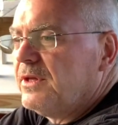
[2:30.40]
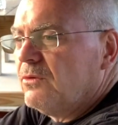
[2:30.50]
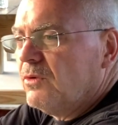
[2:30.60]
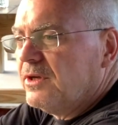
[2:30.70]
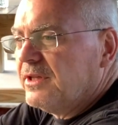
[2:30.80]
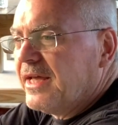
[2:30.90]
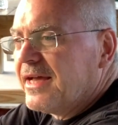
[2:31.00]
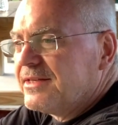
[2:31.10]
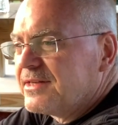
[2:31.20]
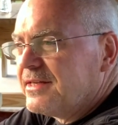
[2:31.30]
one of the
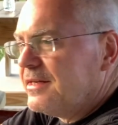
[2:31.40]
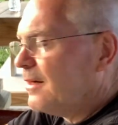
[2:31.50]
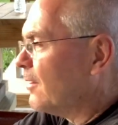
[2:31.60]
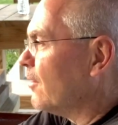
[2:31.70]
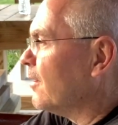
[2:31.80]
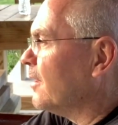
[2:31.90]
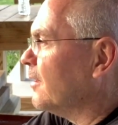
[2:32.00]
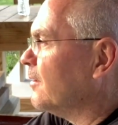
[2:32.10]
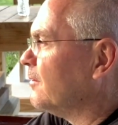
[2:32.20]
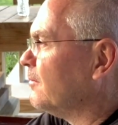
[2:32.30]
guys on
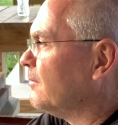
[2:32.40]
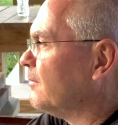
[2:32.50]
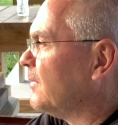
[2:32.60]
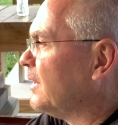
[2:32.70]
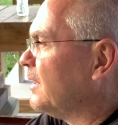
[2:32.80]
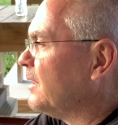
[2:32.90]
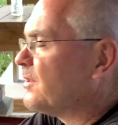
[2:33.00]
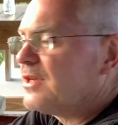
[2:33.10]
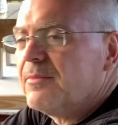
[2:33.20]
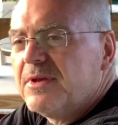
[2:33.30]
there
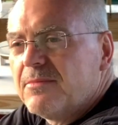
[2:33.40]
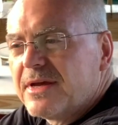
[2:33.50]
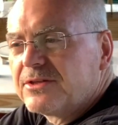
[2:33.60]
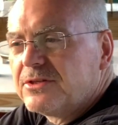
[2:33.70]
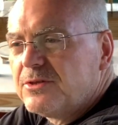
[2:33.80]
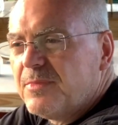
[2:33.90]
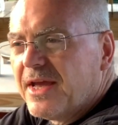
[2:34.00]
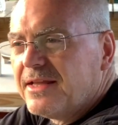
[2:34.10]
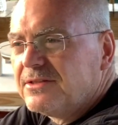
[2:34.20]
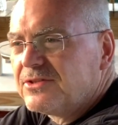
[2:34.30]
sent me a message
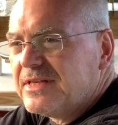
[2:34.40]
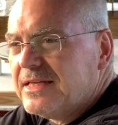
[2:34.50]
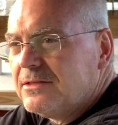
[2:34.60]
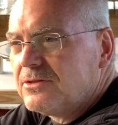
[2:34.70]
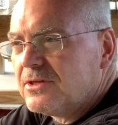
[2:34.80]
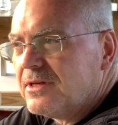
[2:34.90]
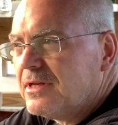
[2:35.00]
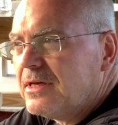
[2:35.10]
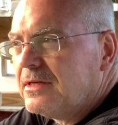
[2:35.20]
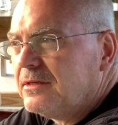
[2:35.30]
behind the scenes and
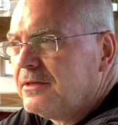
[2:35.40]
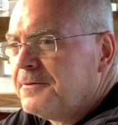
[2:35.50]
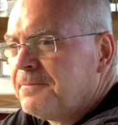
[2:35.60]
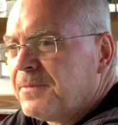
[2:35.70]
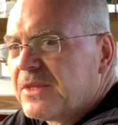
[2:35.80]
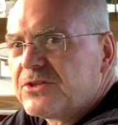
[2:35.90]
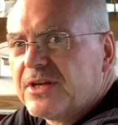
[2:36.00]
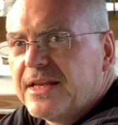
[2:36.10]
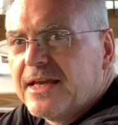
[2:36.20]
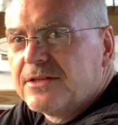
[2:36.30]

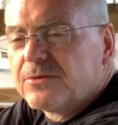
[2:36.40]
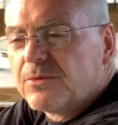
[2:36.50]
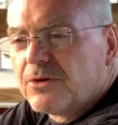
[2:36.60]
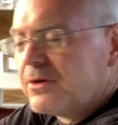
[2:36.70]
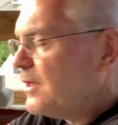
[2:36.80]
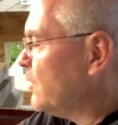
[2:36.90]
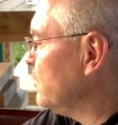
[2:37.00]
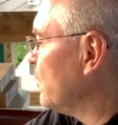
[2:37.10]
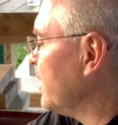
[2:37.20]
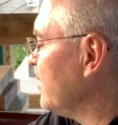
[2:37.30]
said he had some
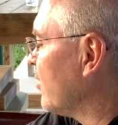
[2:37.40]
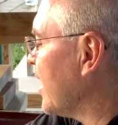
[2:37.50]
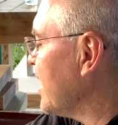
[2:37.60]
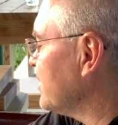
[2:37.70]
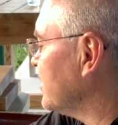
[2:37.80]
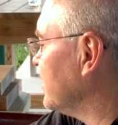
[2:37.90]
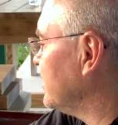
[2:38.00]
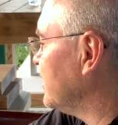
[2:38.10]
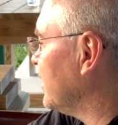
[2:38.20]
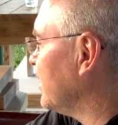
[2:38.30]
3220 brass
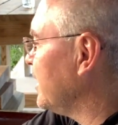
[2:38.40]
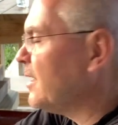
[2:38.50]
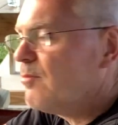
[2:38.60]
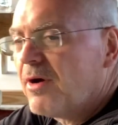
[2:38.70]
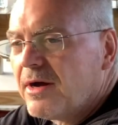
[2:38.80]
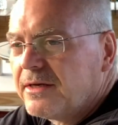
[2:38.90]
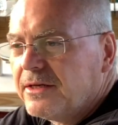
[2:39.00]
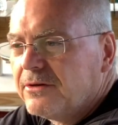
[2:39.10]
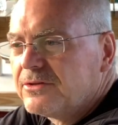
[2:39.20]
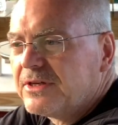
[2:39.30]
that he had bought
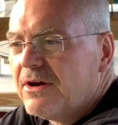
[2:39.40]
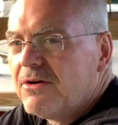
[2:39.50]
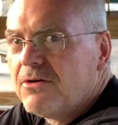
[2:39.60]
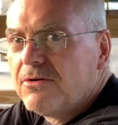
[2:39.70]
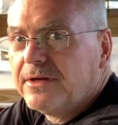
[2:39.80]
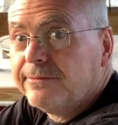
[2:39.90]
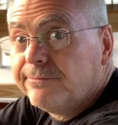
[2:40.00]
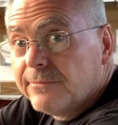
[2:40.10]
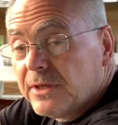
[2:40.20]
years ago and